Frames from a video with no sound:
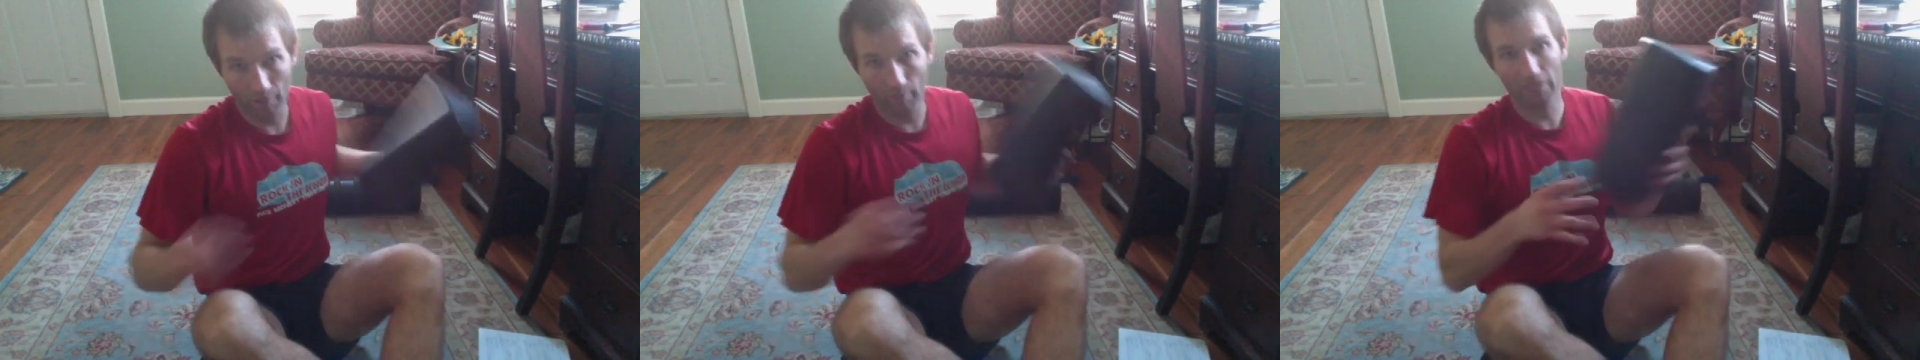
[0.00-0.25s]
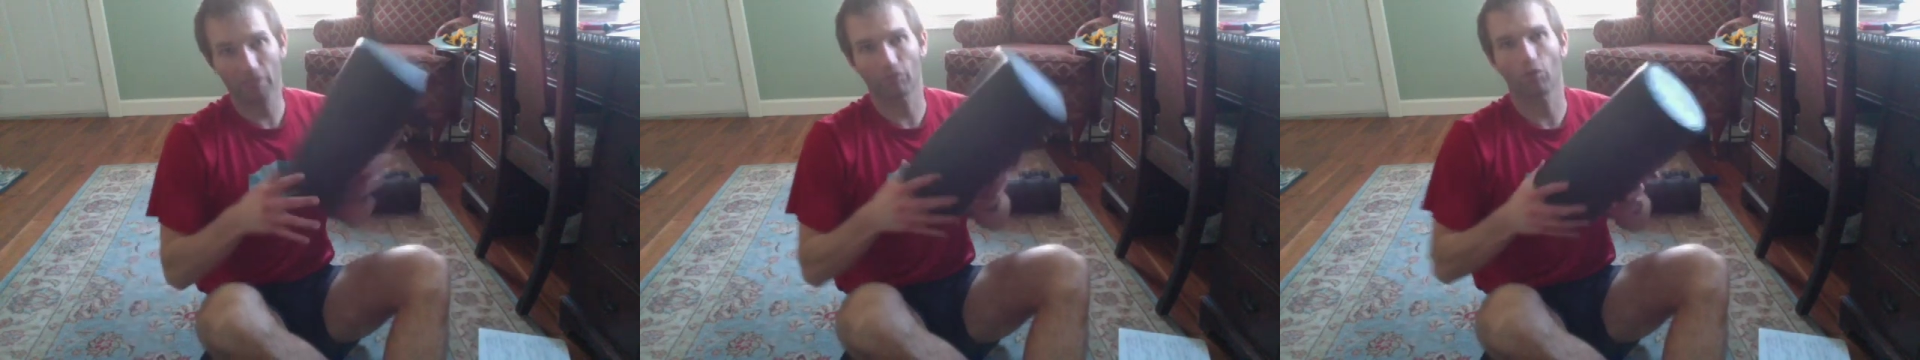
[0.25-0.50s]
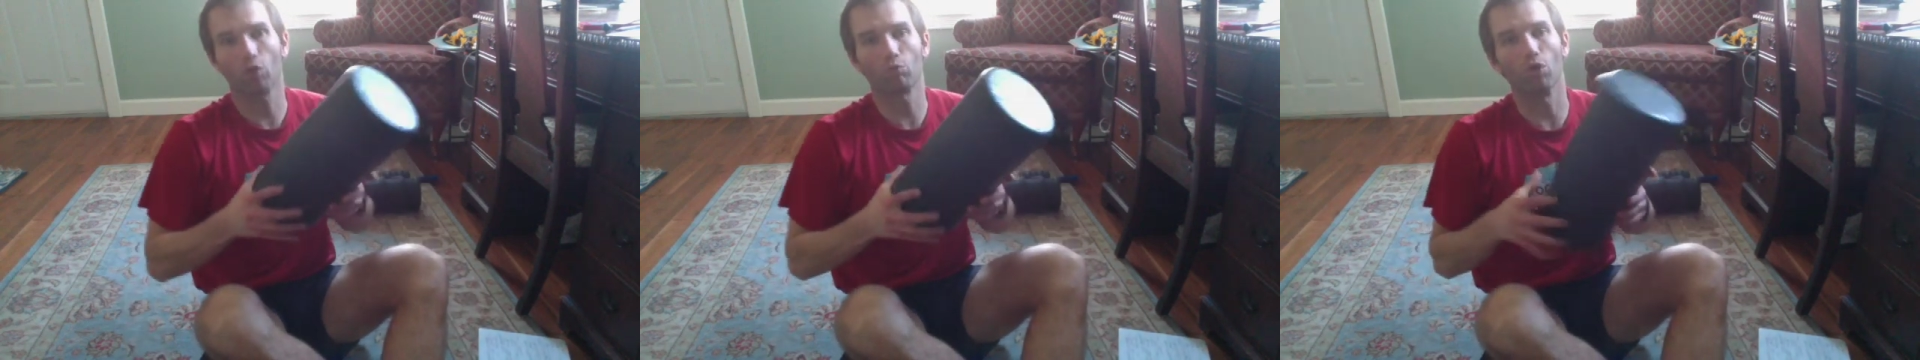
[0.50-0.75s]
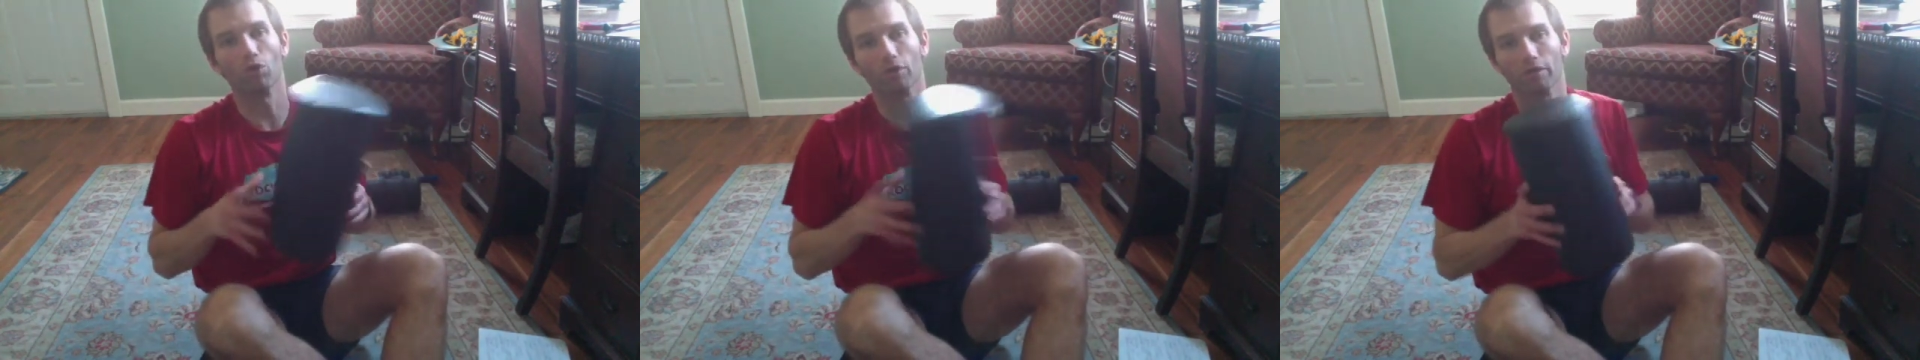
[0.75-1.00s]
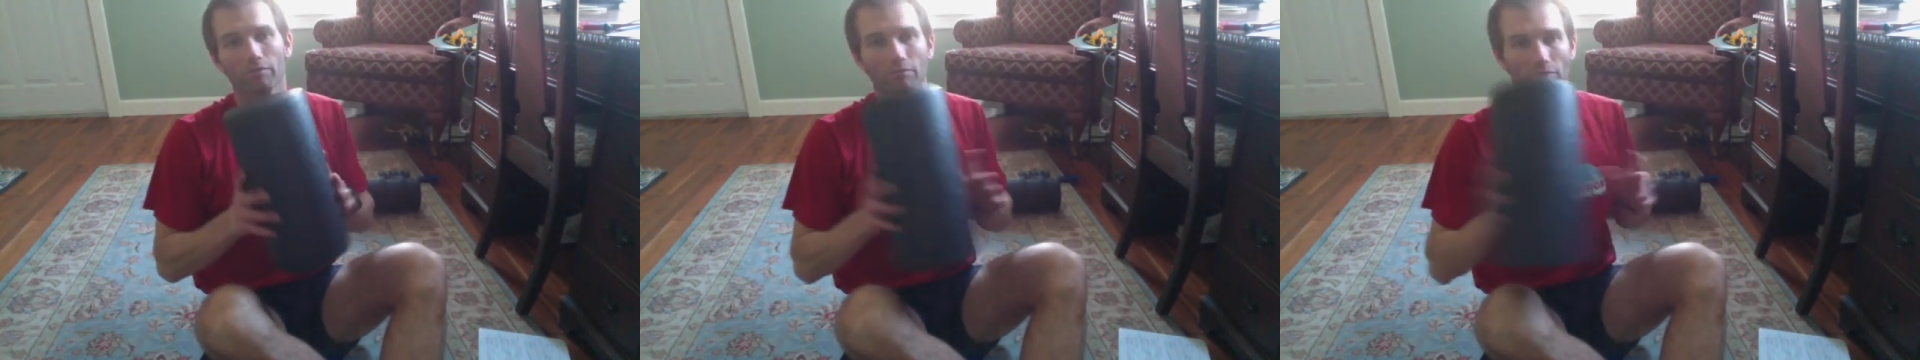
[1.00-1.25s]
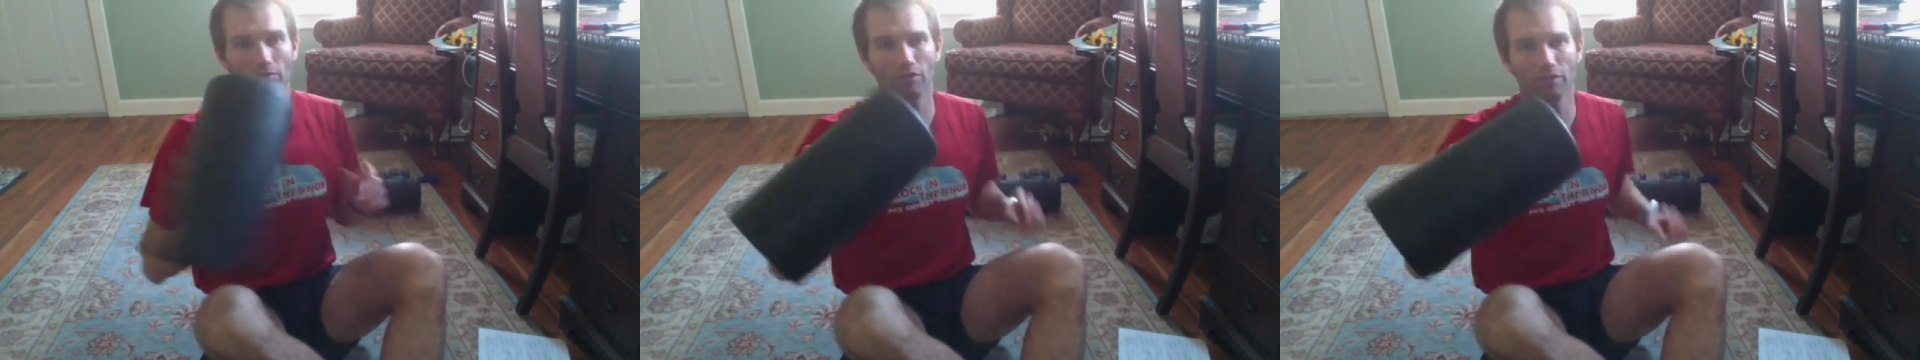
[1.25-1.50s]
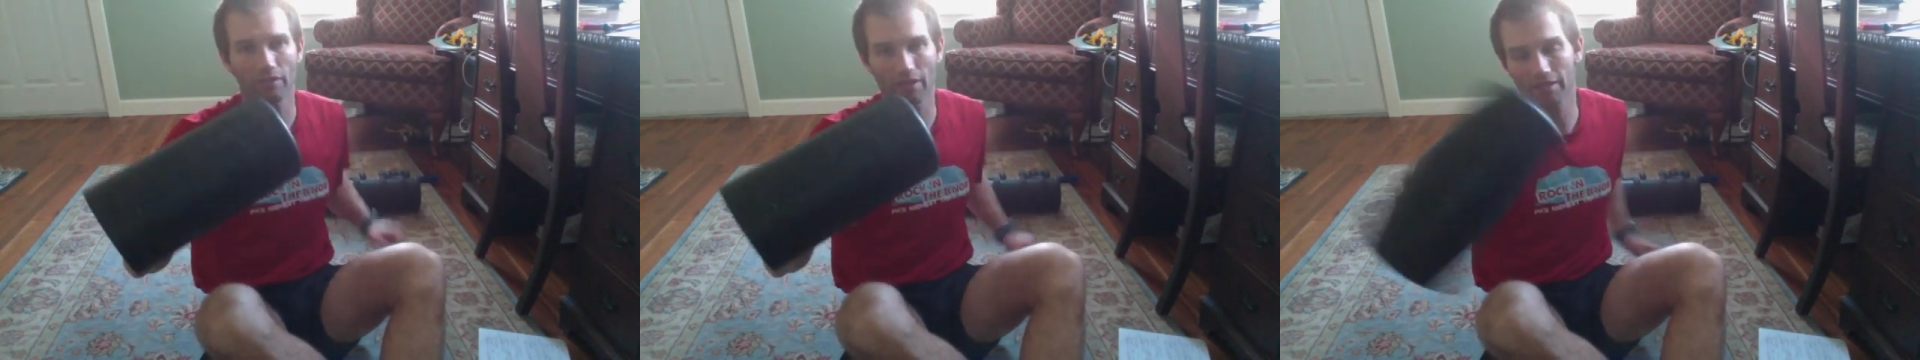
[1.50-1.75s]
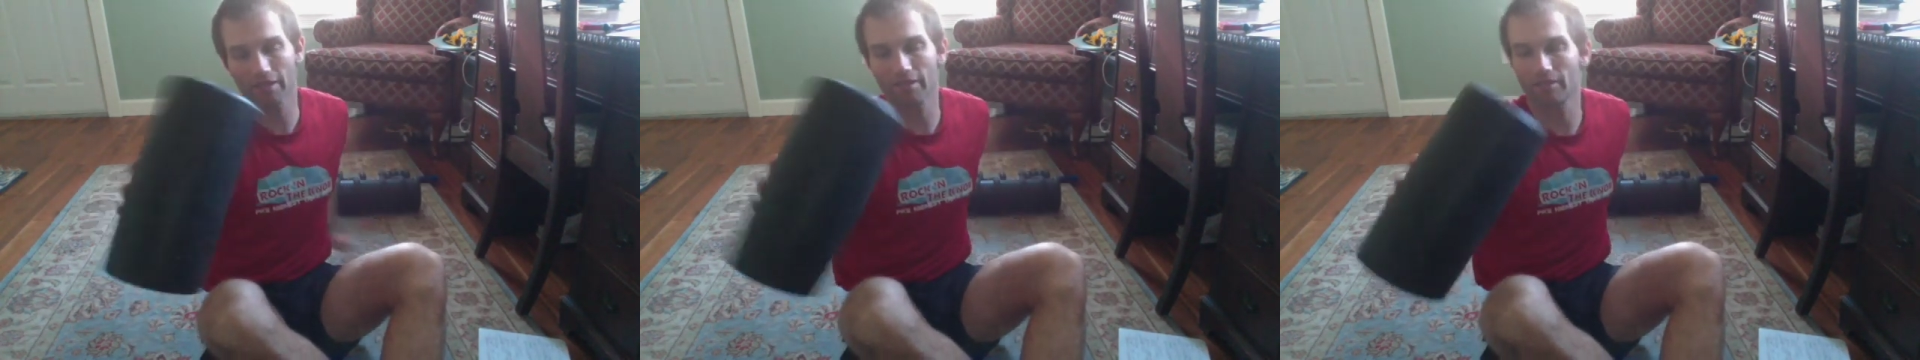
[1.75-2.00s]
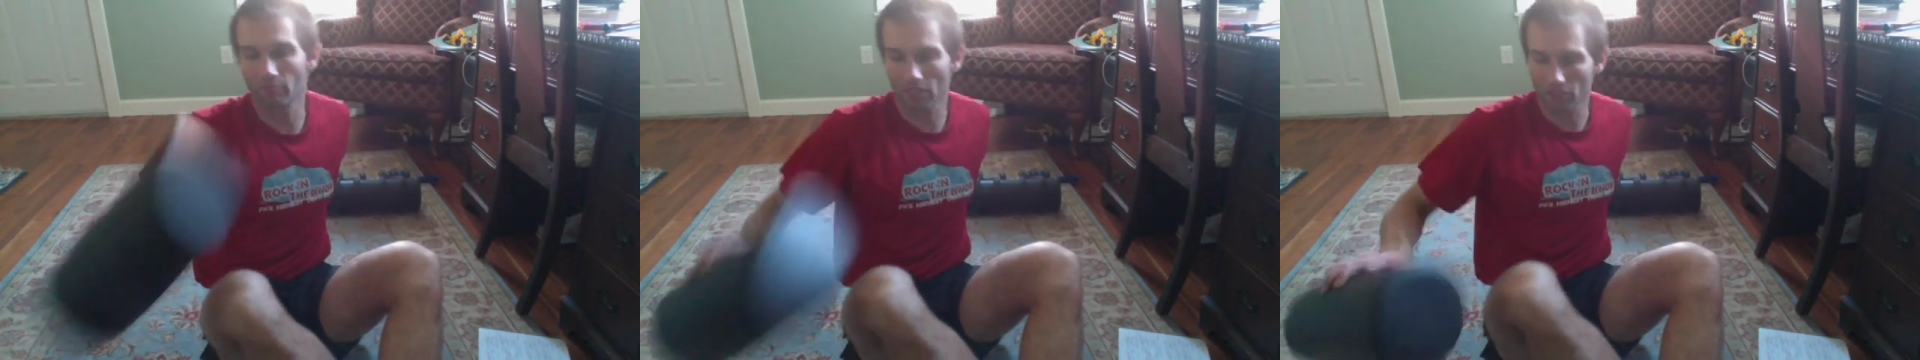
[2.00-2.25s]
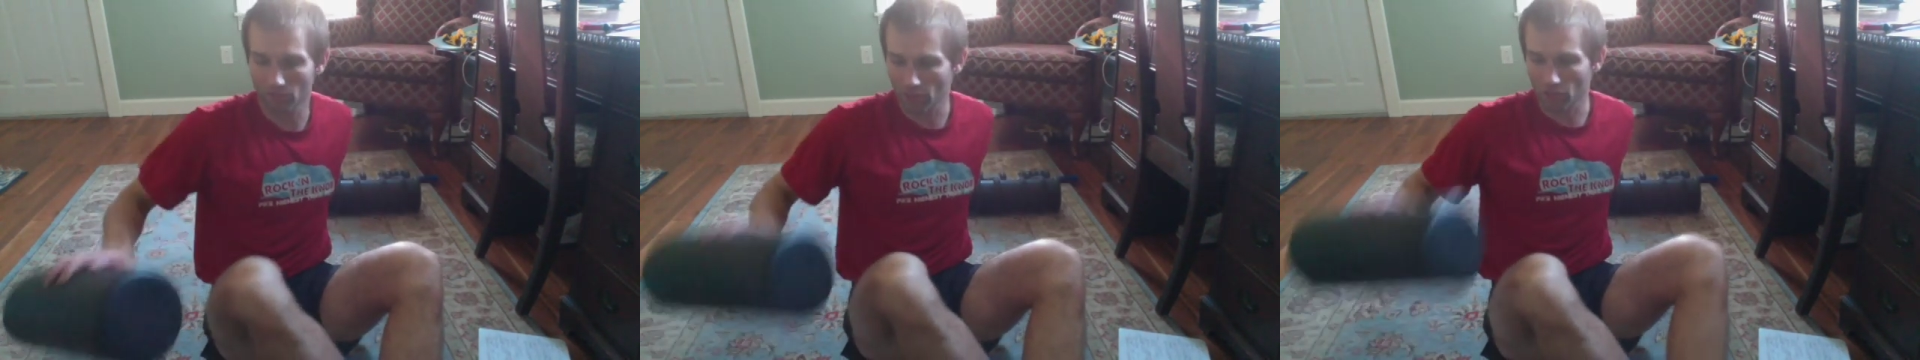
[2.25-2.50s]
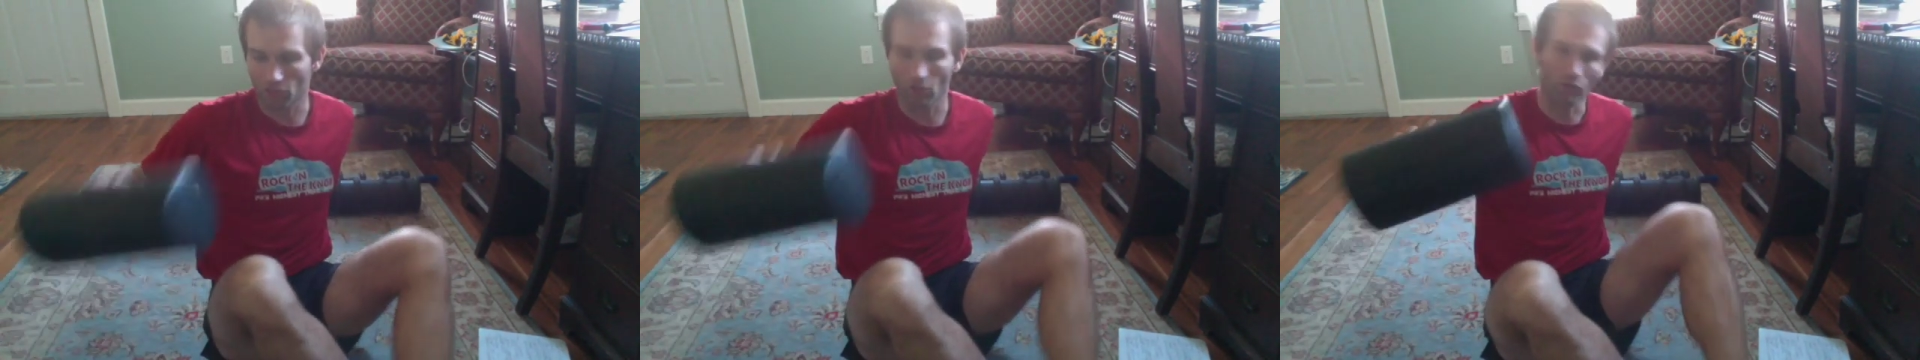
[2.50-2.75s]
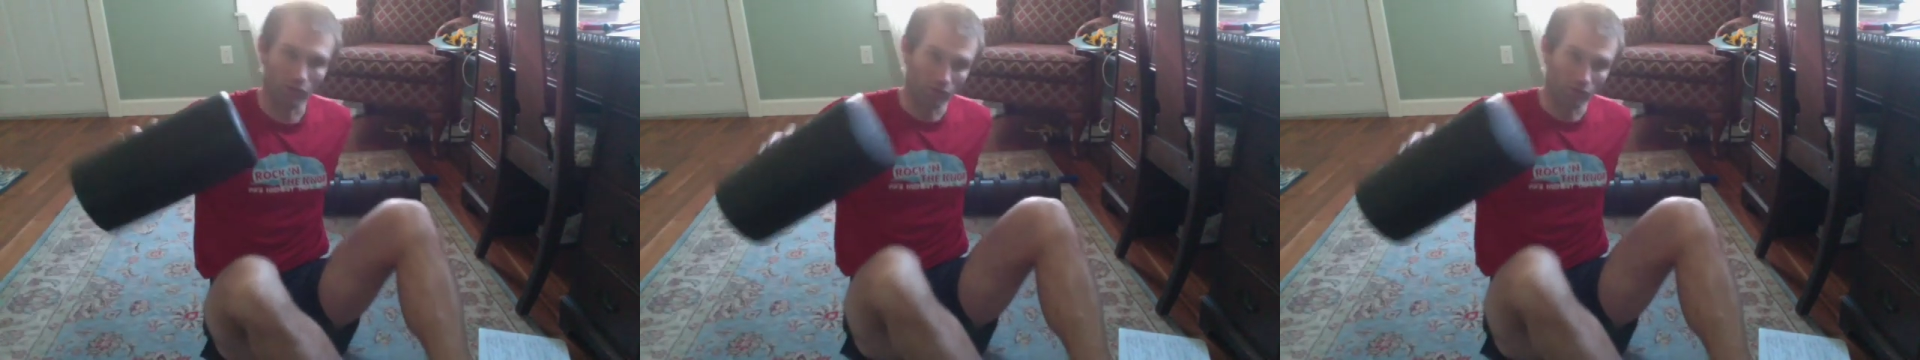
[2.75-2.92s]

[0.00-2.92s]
basic foam roller. You can get these in much longer